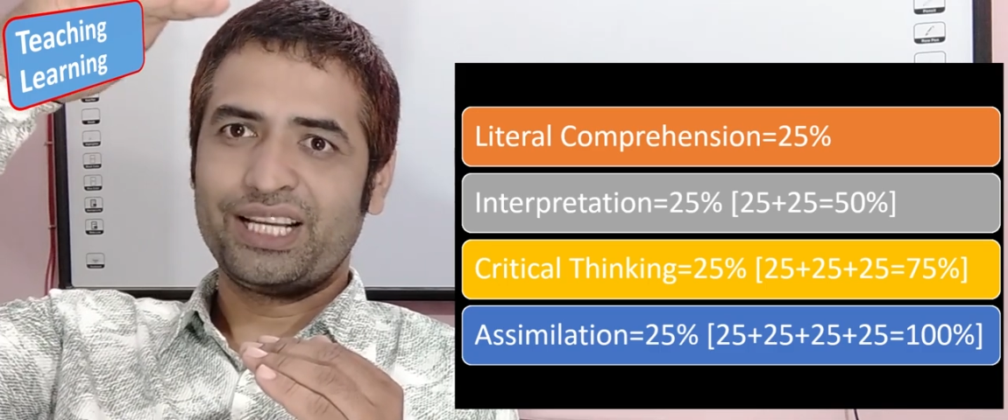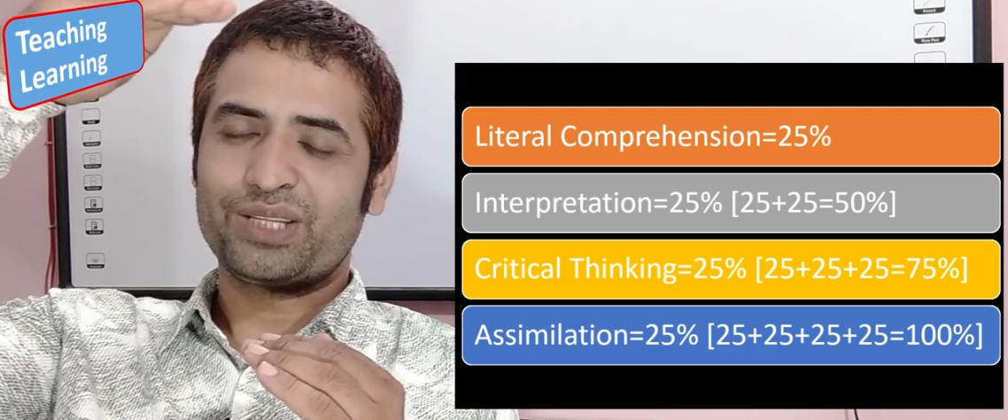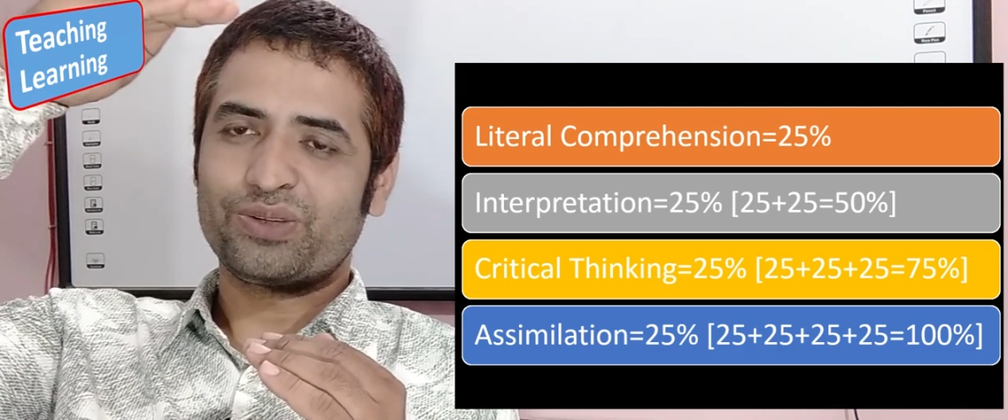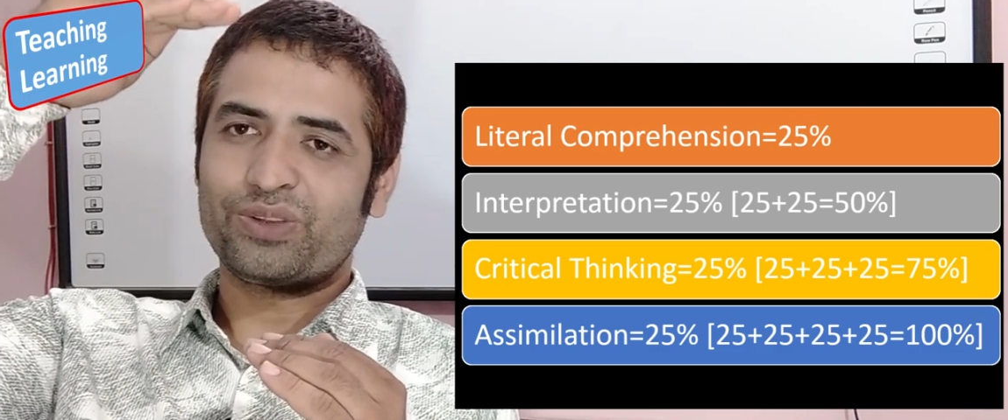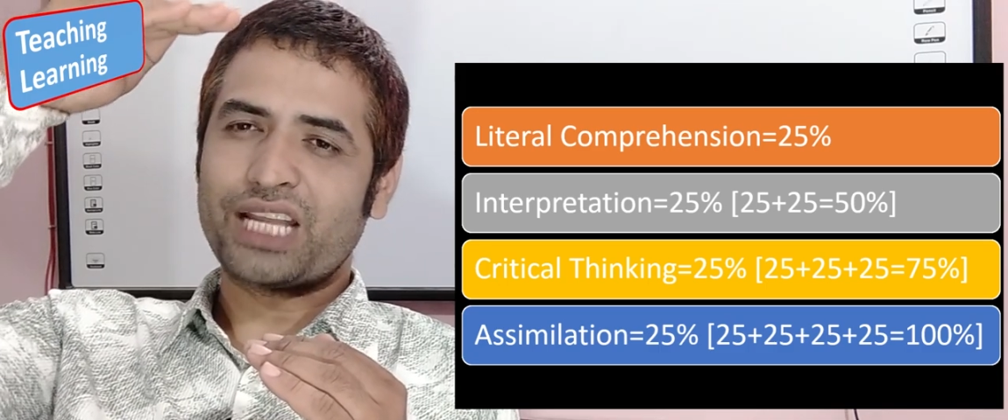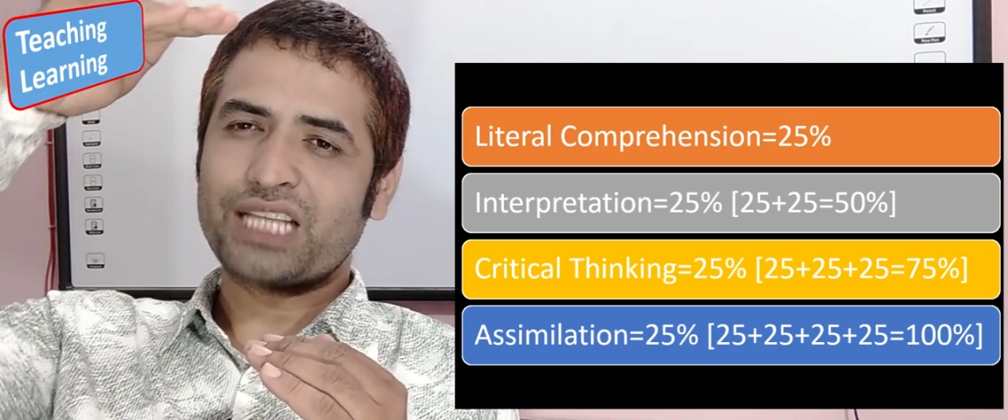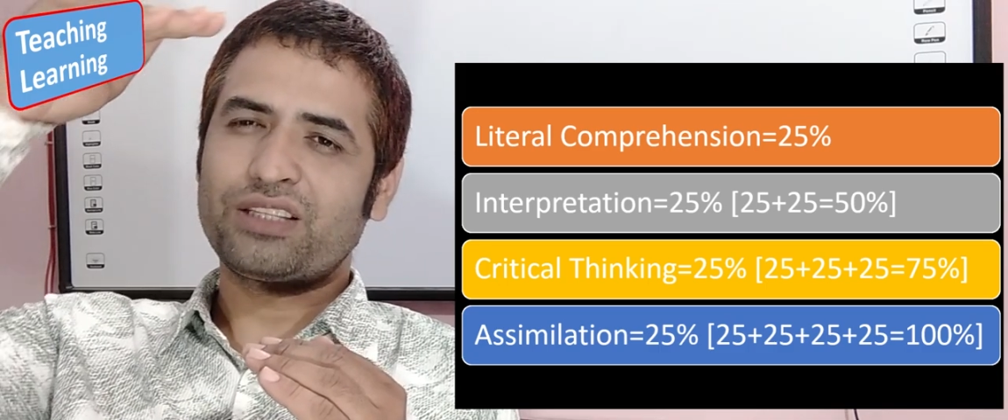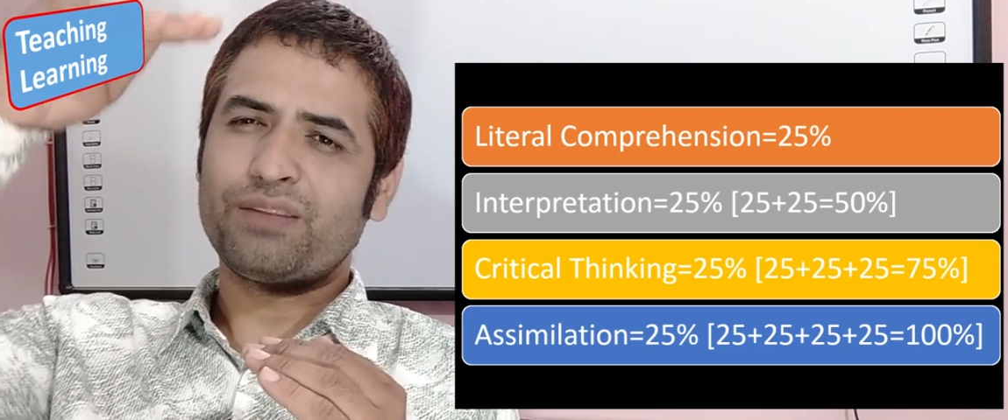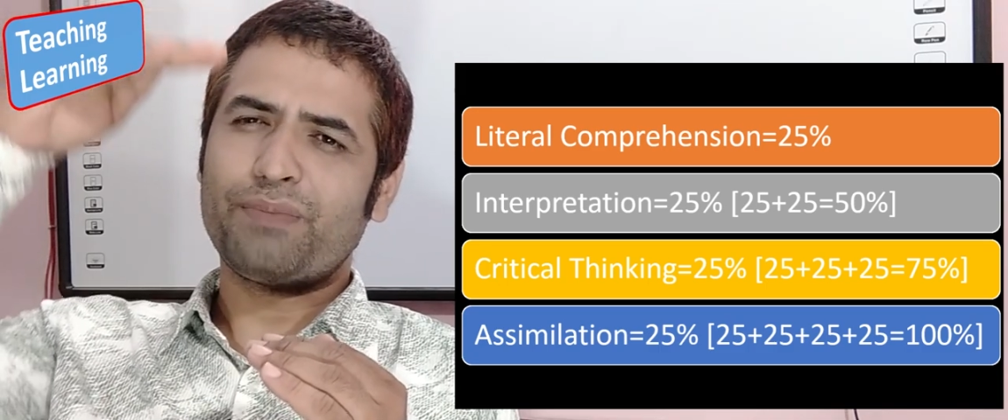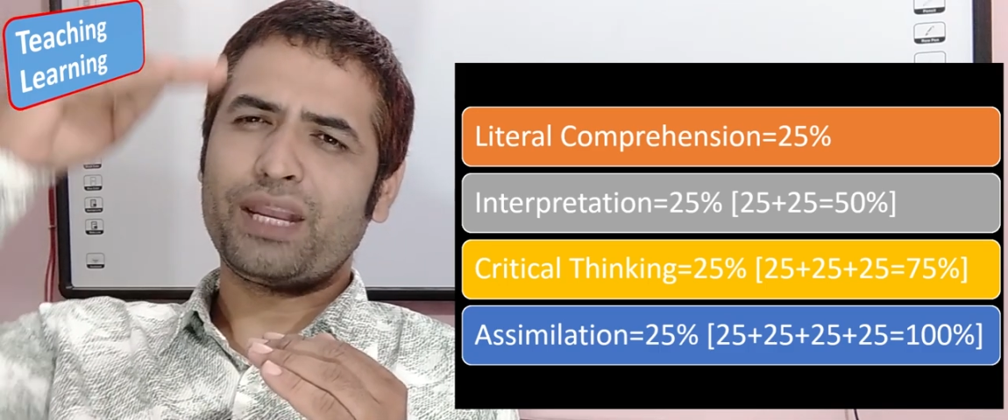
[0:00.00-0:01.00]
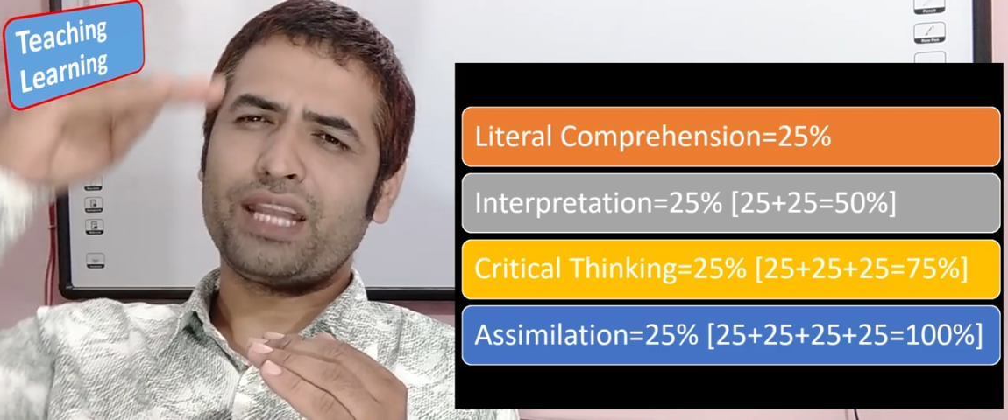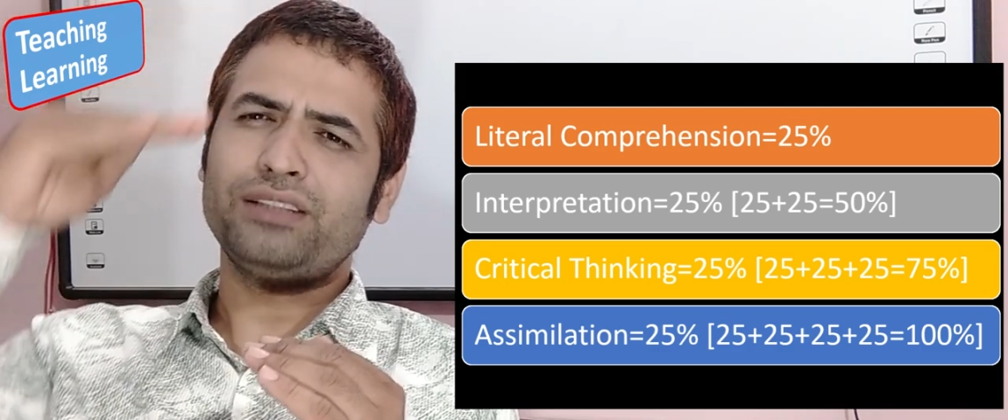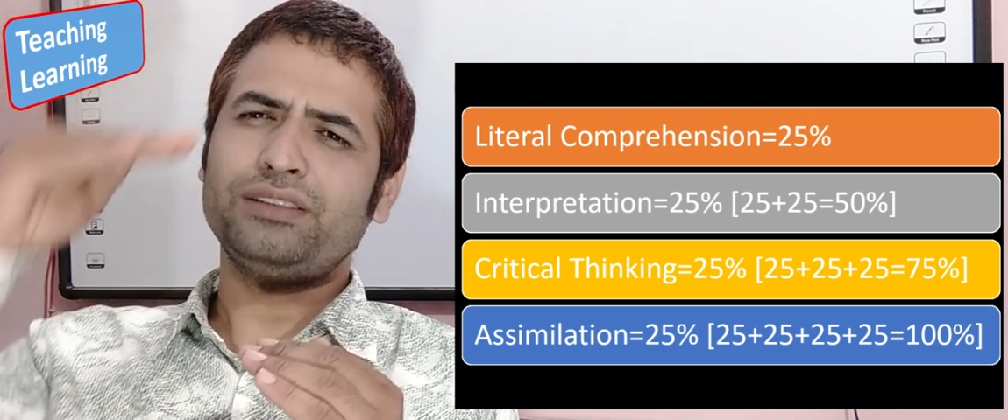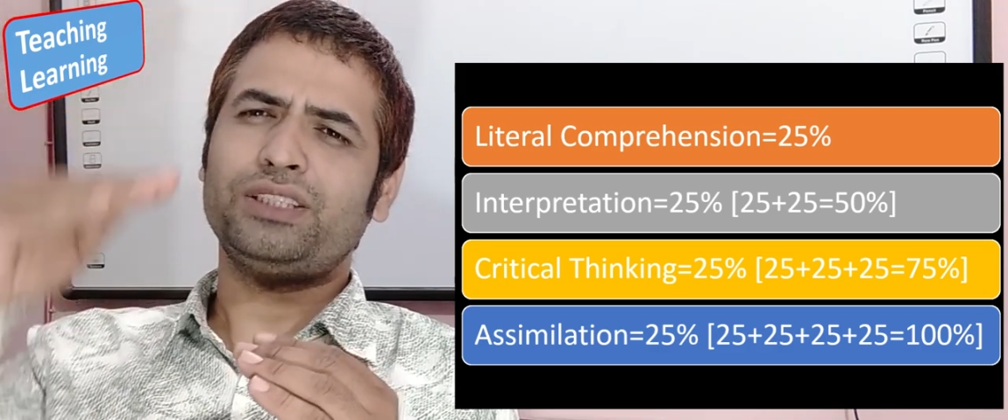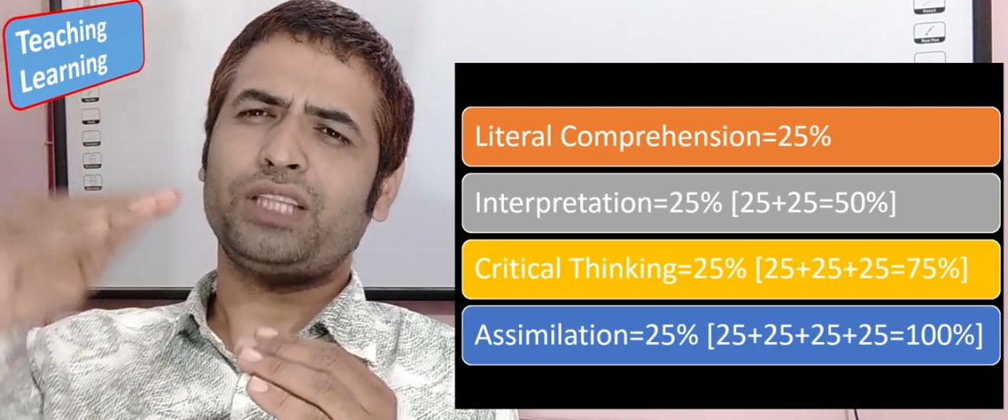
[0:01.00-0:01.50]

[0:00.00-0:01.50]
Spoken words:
So that's the main